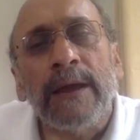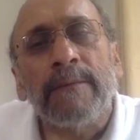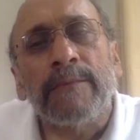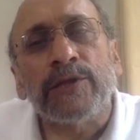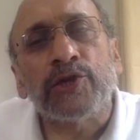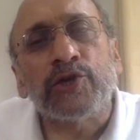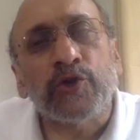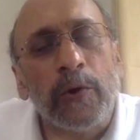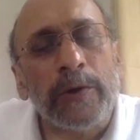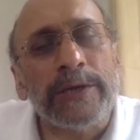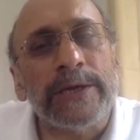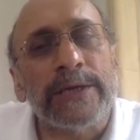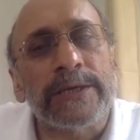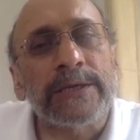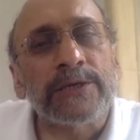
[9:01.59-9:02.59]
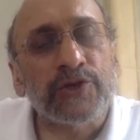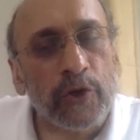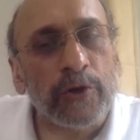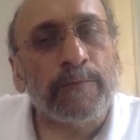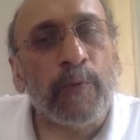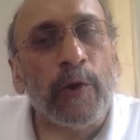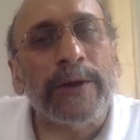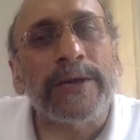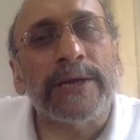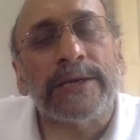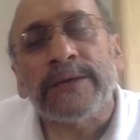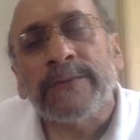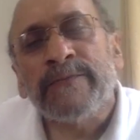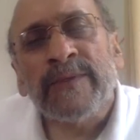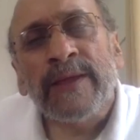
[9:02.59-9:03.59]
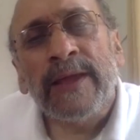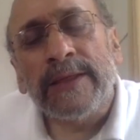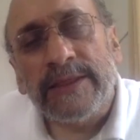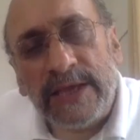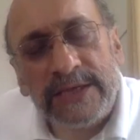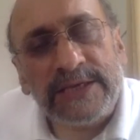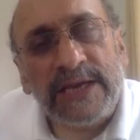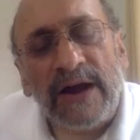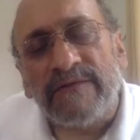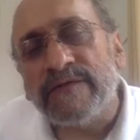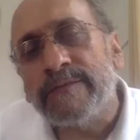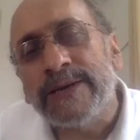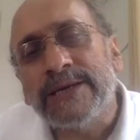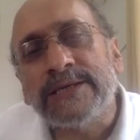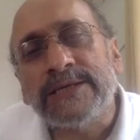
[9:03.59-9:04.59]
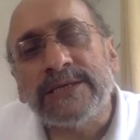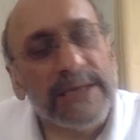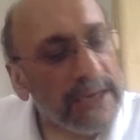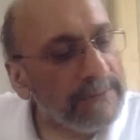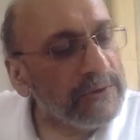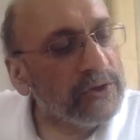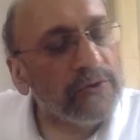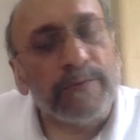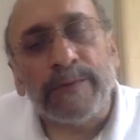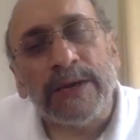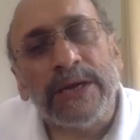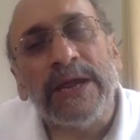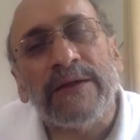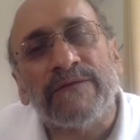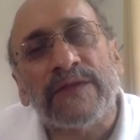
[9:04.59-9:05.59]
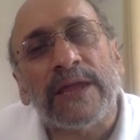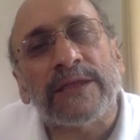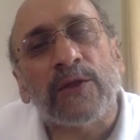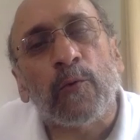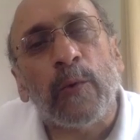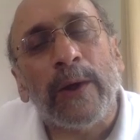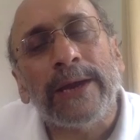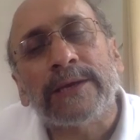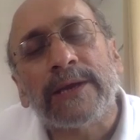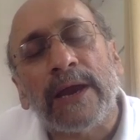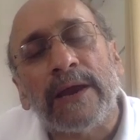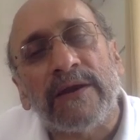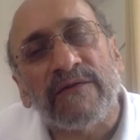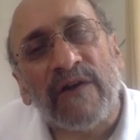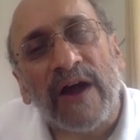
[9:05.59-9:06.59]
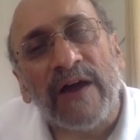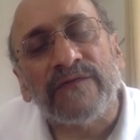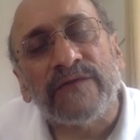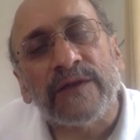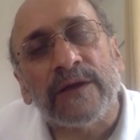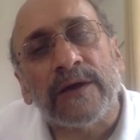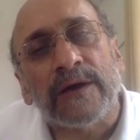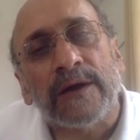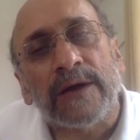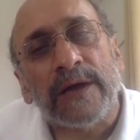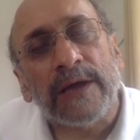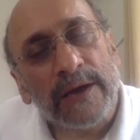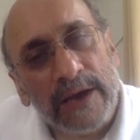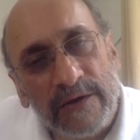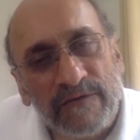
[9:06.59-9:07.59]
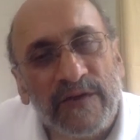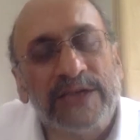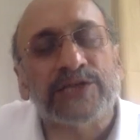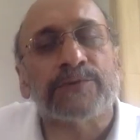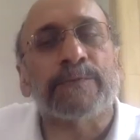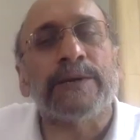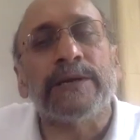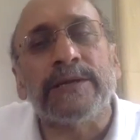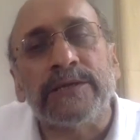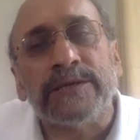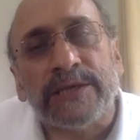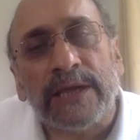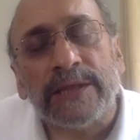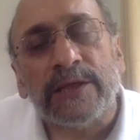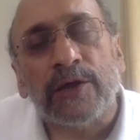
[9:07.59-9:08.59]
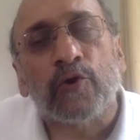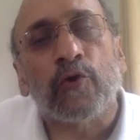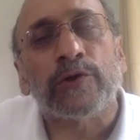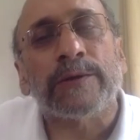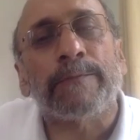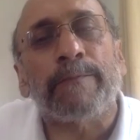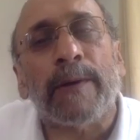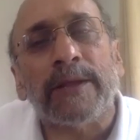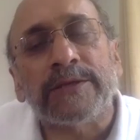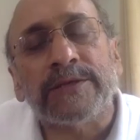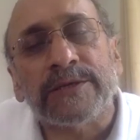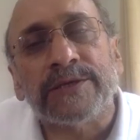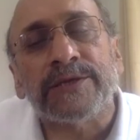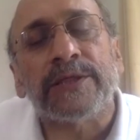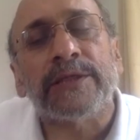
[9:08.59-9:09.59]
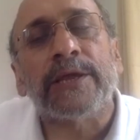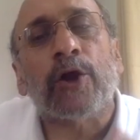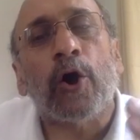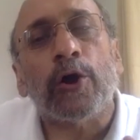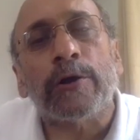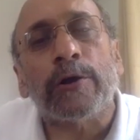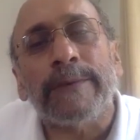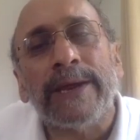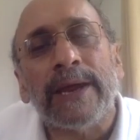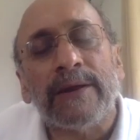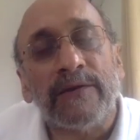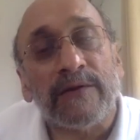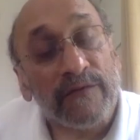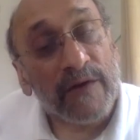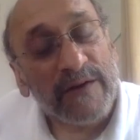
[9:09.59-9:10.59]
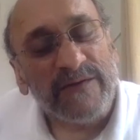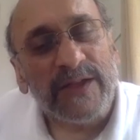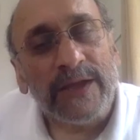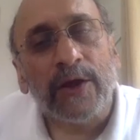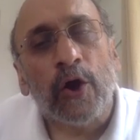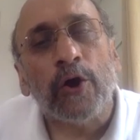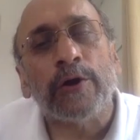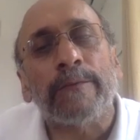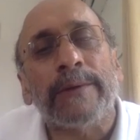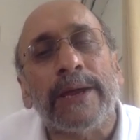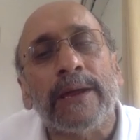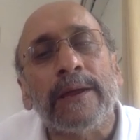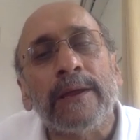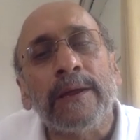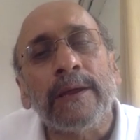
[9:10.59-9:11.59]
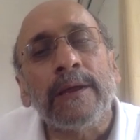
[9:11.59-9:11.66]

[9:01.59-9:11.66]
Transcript: But the short is short point is this government seems to believe that the way it can revive the investments and the growth impulses in the economy and revive the economy